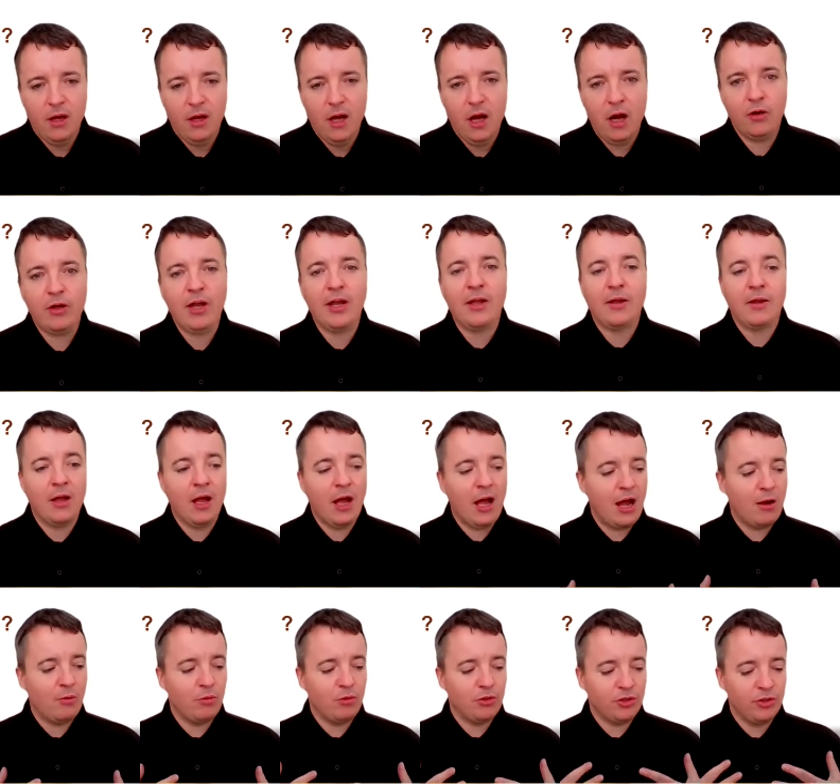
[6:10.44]
Okay, I
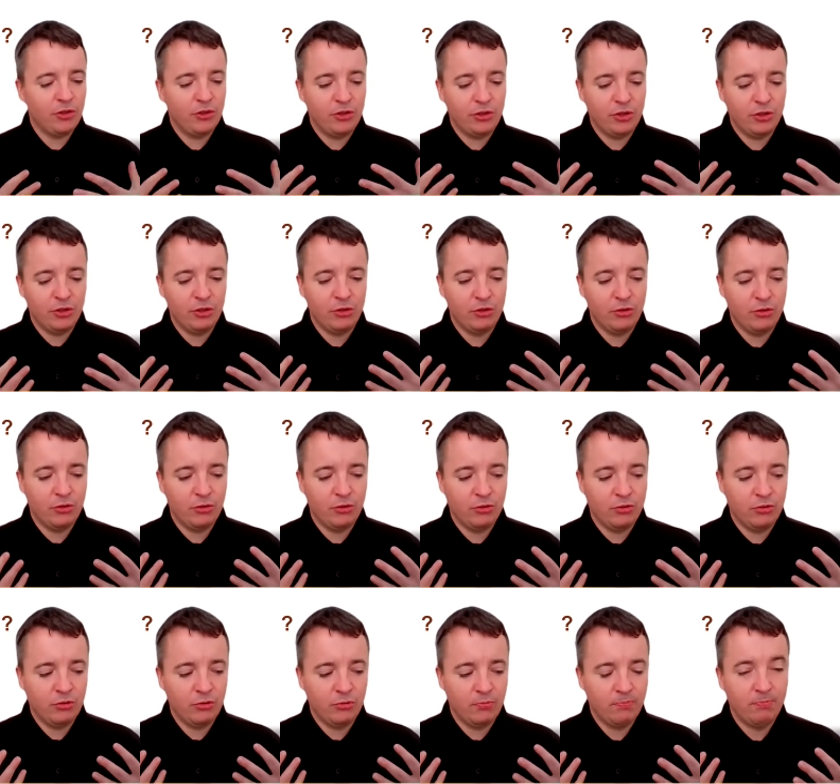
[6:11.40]
want you
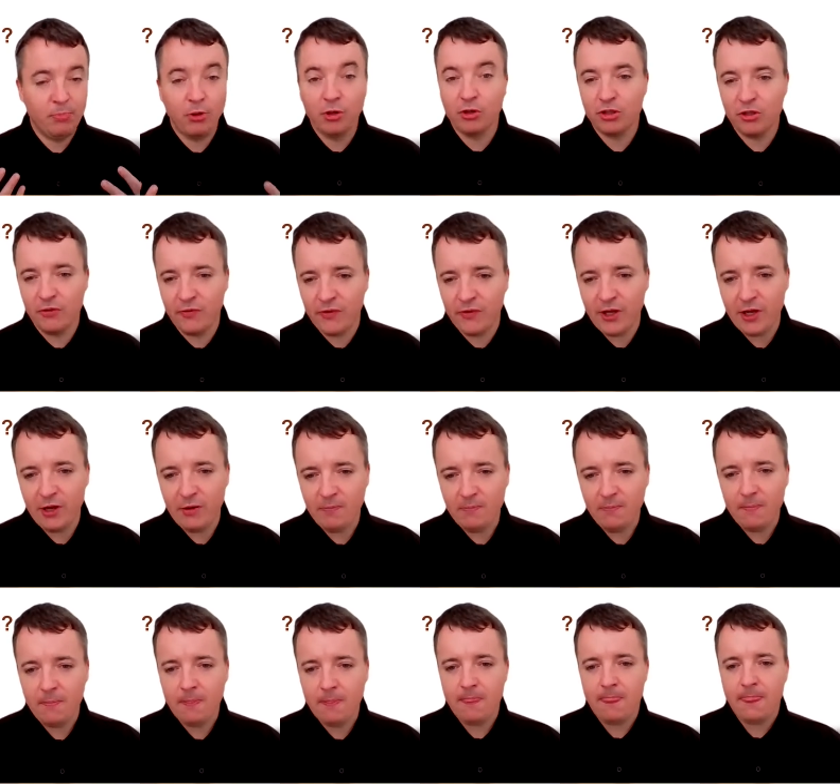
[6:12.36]
to pause the video
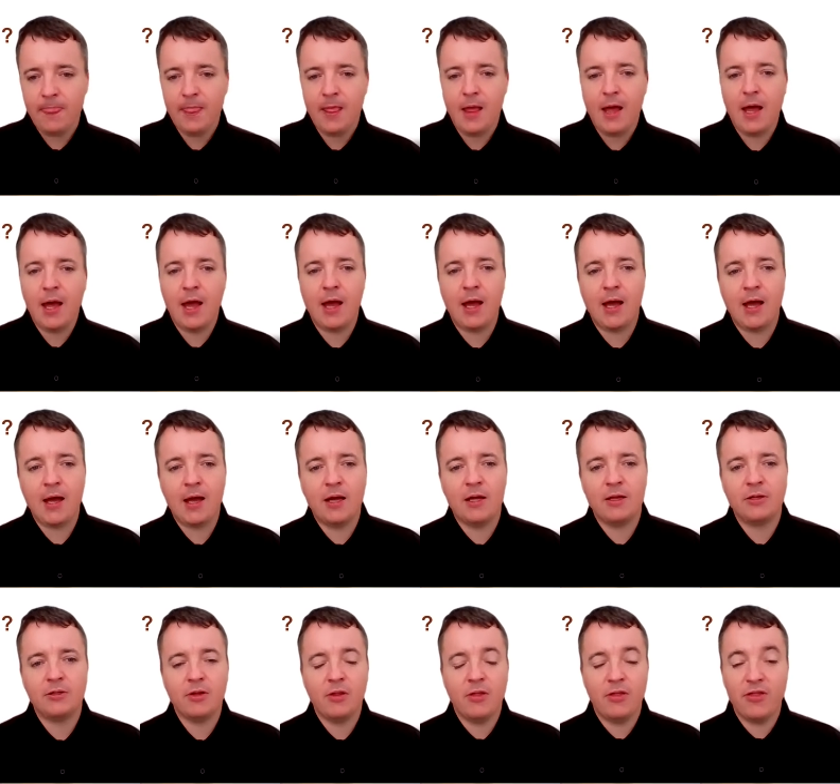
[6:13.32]

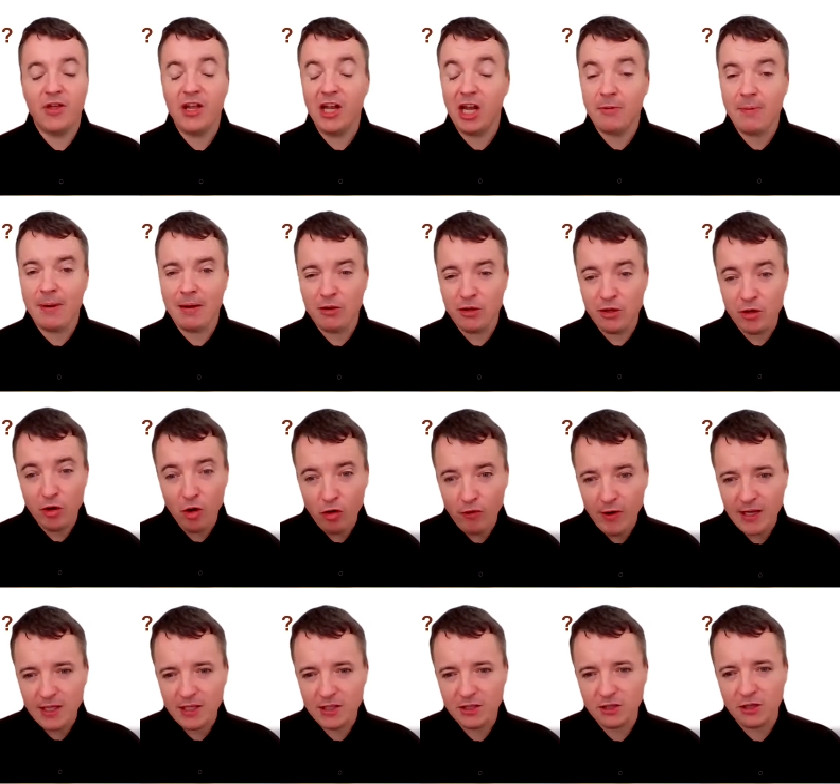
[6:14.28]
and think about your
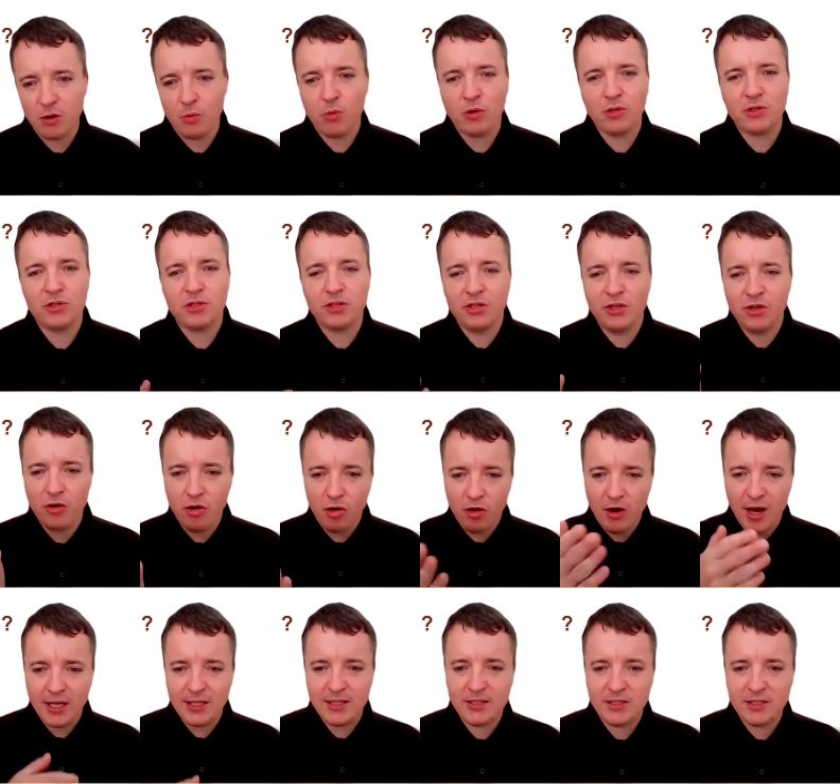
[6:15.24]
answer. What's your
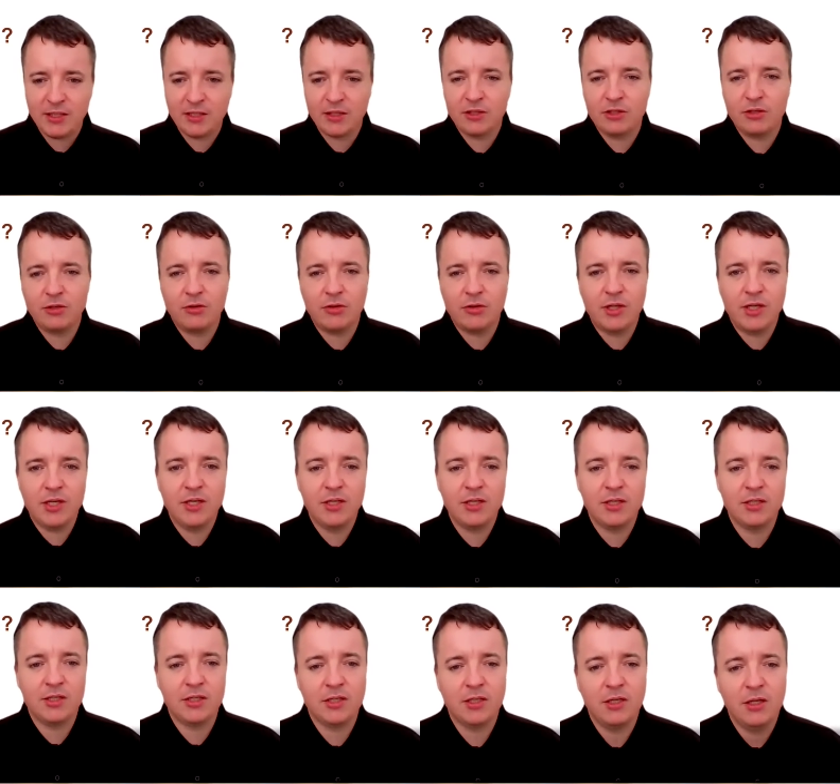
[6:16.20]
answer to
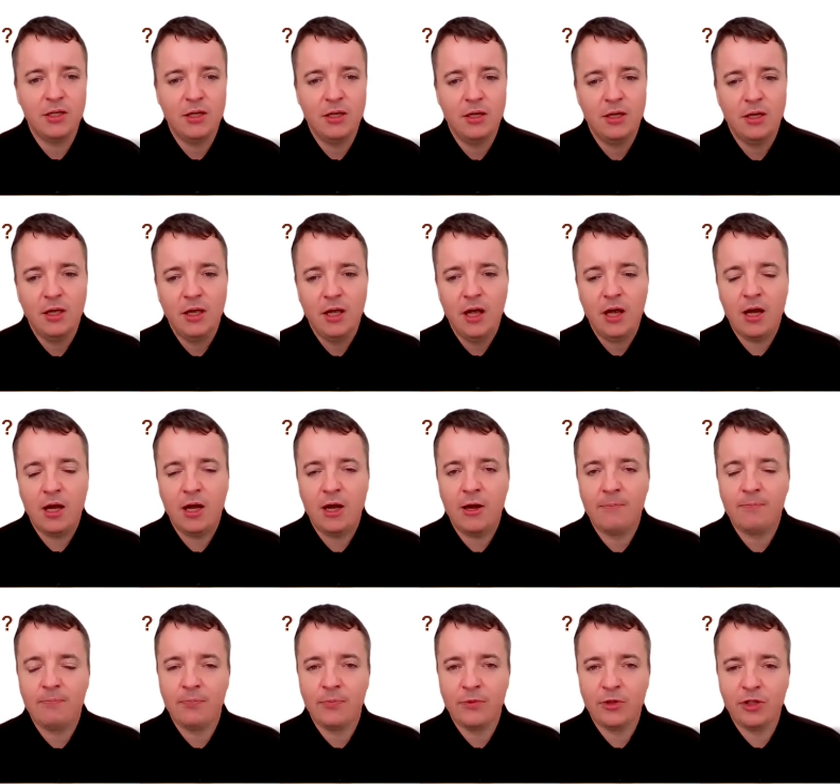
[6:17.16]
these
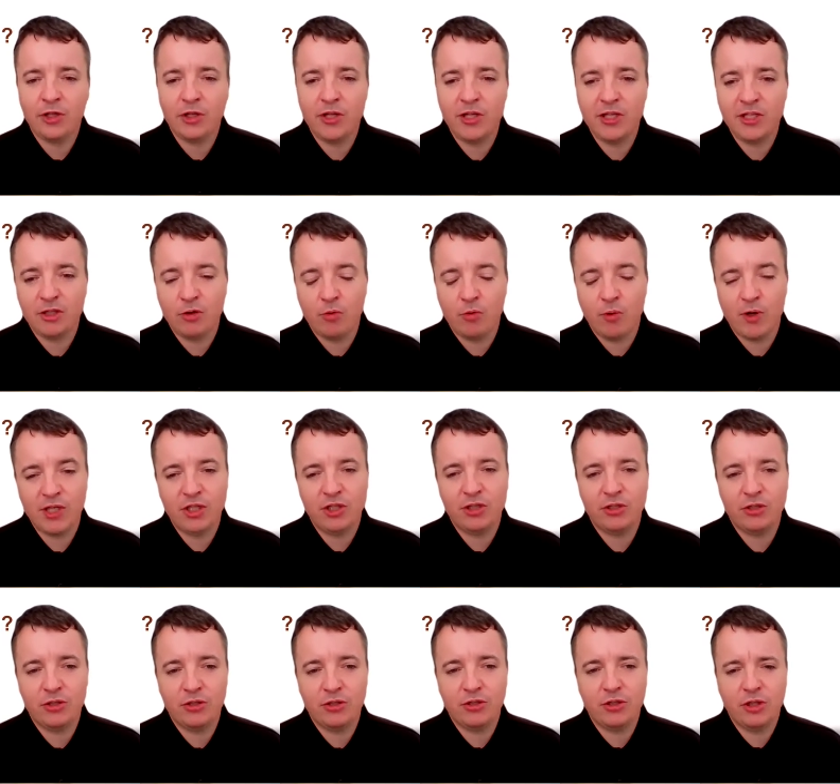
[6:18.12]

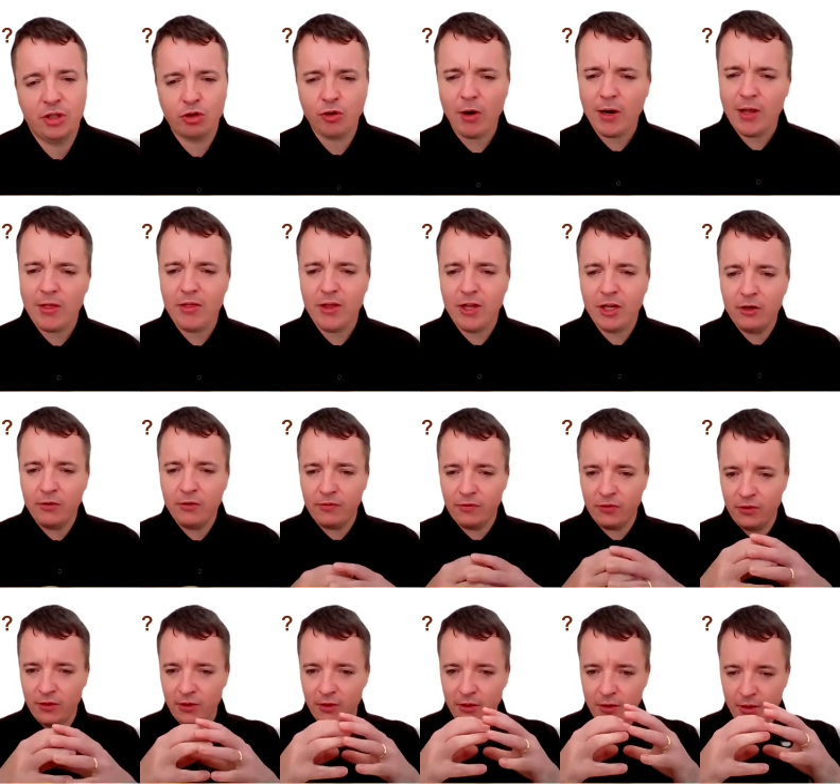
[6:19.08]
questions? And try and think of
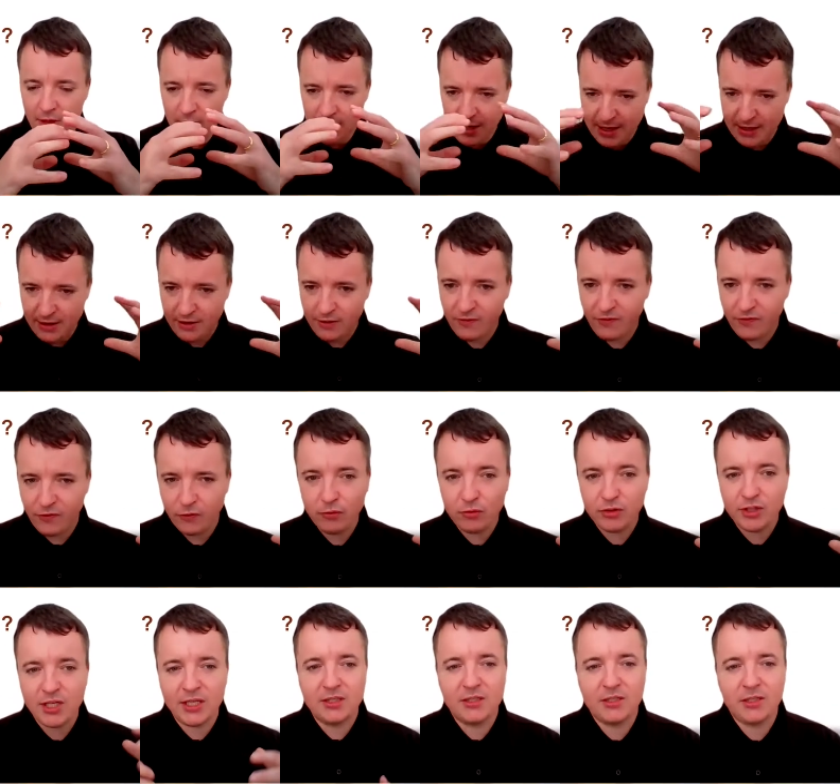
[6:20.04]
in full
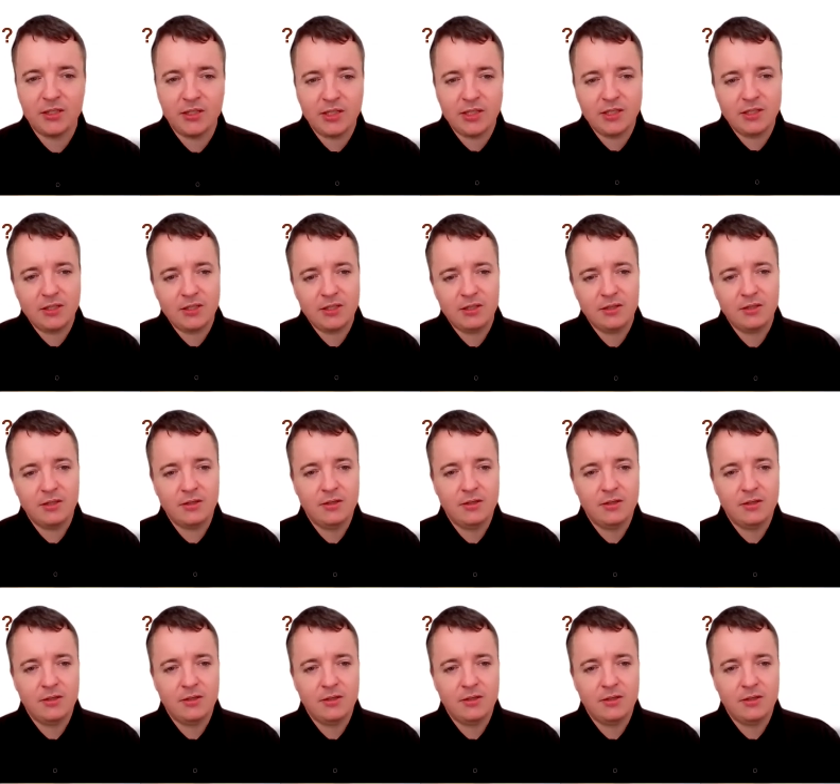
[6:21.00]
sentences.